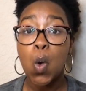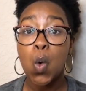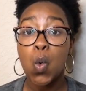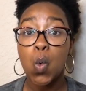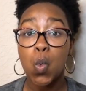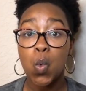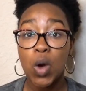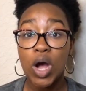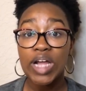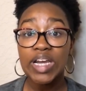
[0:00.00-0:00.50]

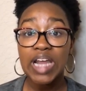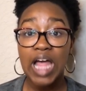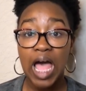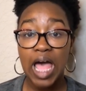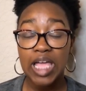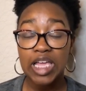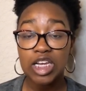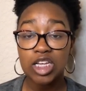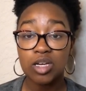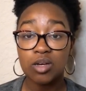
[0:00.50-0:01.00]
one
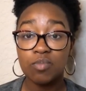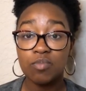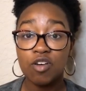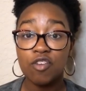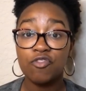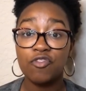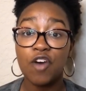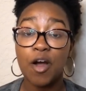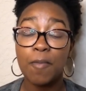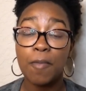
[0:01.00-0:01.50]

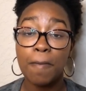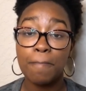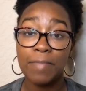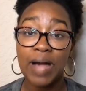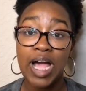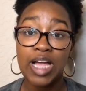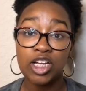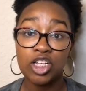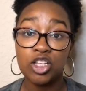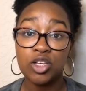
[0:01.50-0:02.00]
item from
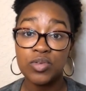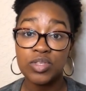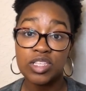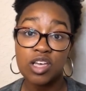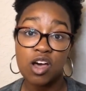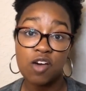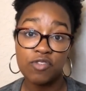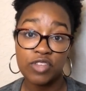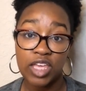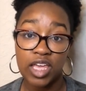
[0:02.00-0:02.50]
My Glo
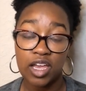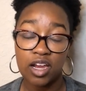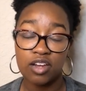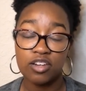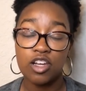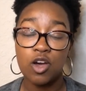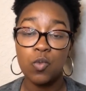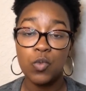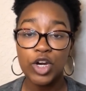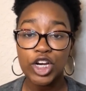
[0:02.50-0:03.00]
Self Care.
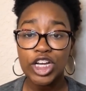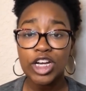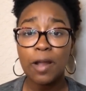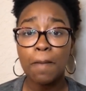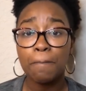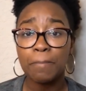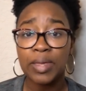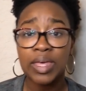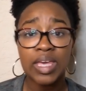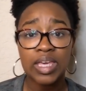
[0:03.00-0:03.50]
Now, we're
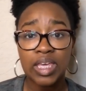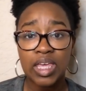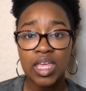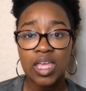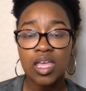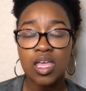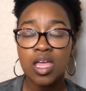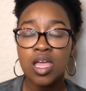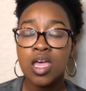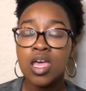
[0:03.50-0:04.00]
going to pick
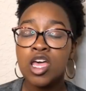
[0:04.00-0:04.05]
it